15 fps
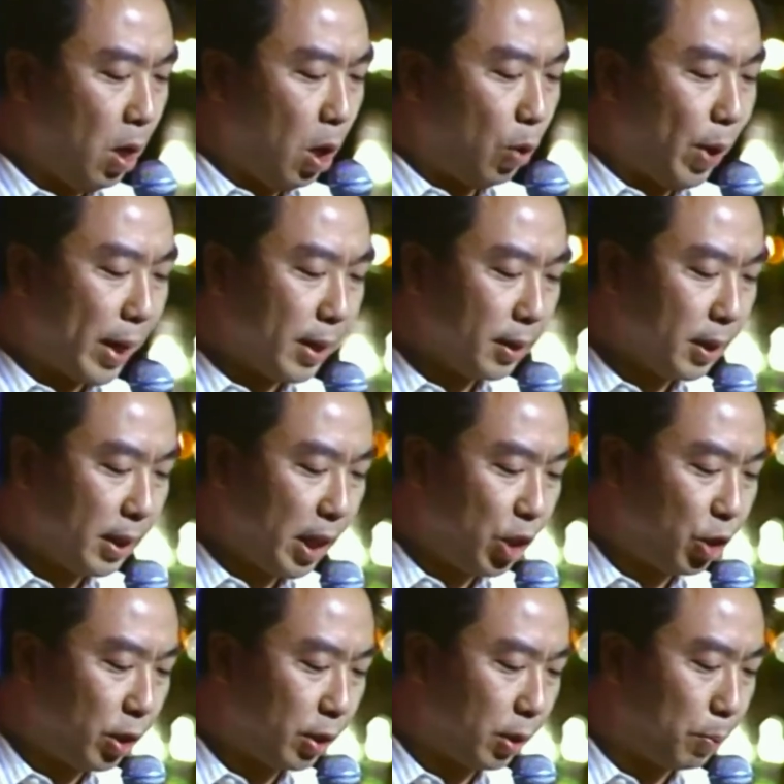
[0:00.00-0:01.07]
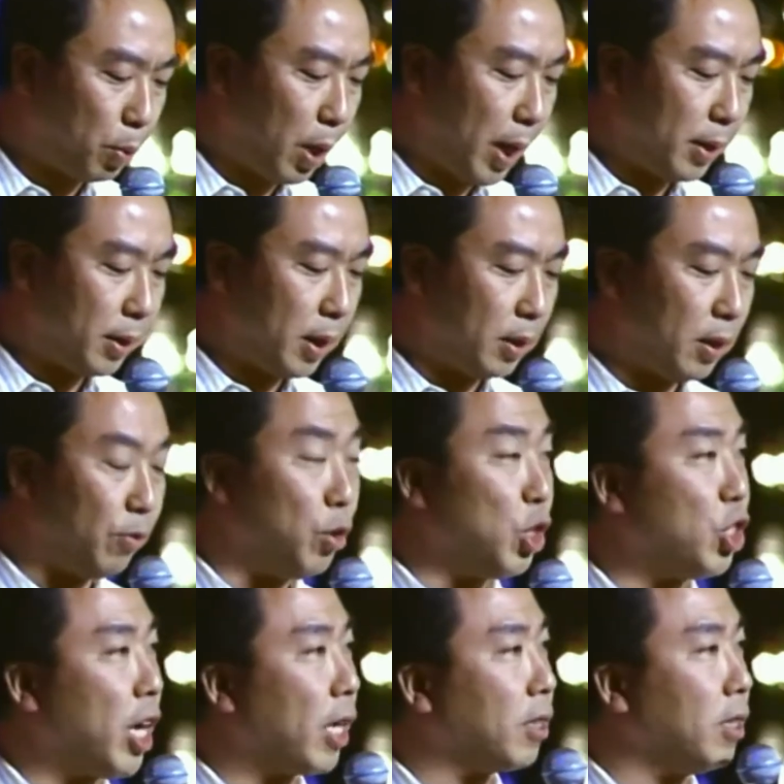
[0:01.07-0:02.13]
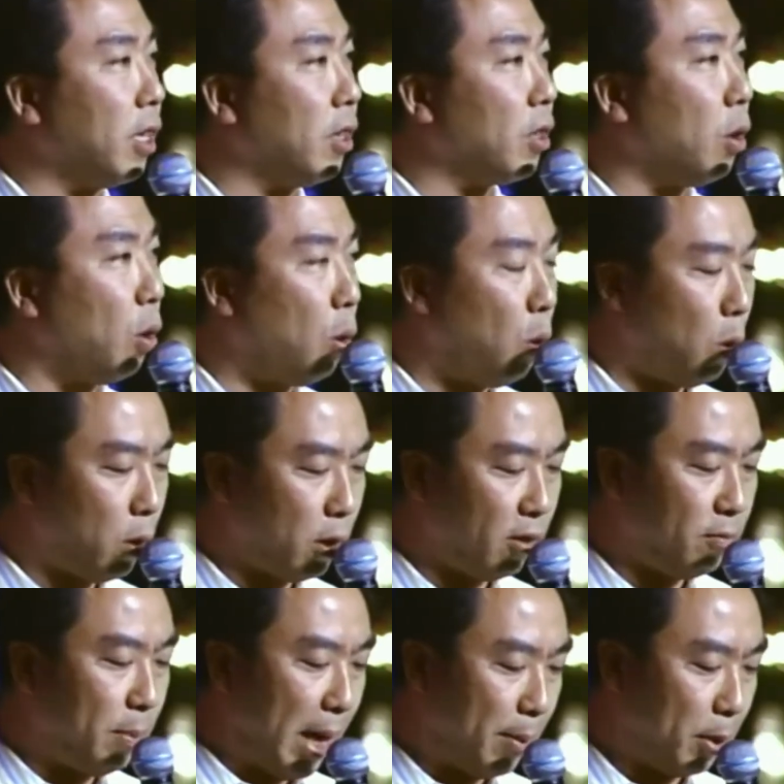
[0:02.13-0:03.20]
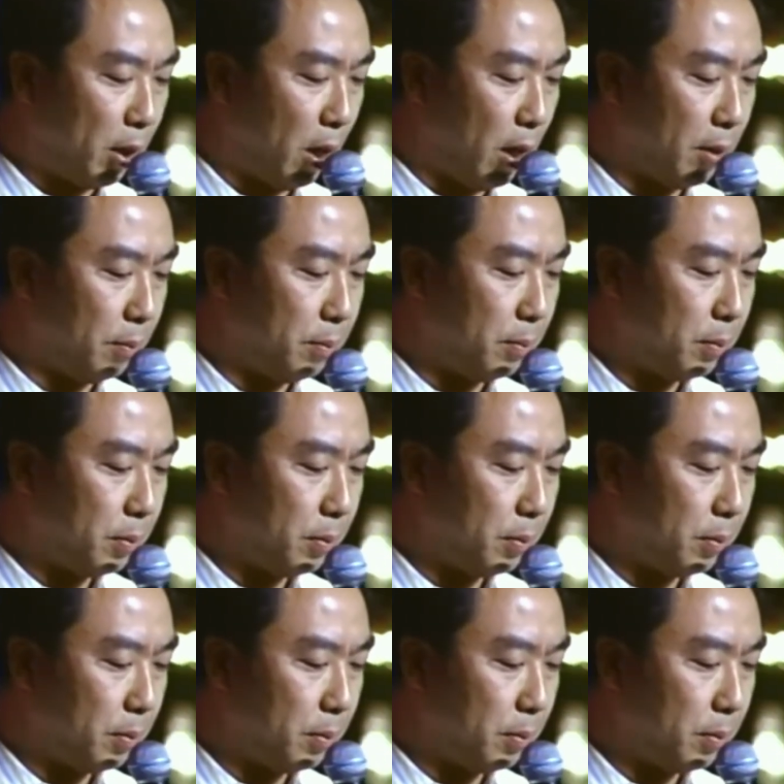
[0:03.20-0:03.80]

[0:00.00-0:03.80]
Reconciliation is the process of rejecting the whore of Babylon,